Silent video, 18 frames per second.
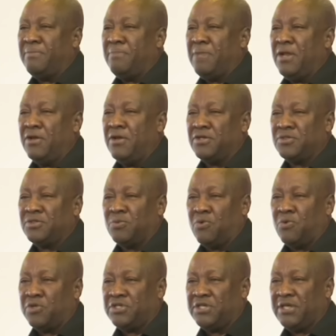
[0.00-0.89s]
the millions
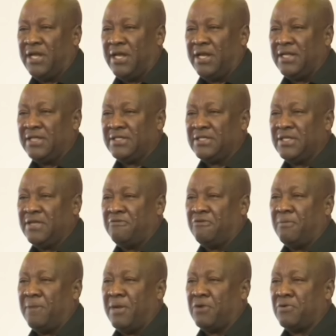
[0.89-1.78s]
watching and listening
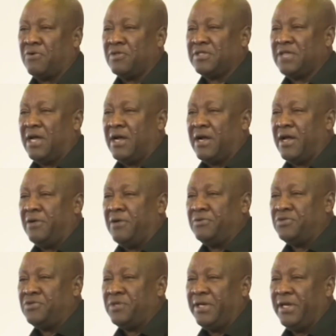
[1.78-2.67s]
from across our
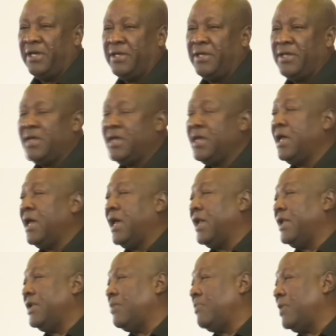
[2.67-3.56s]
country
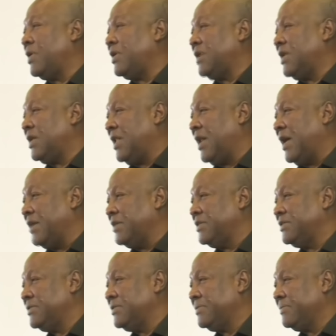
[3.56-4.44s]
and the world at
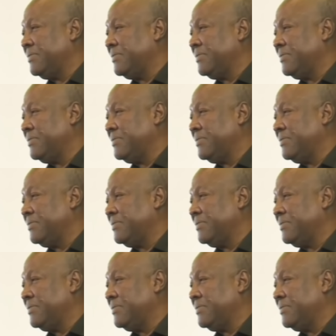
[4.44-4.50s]
large.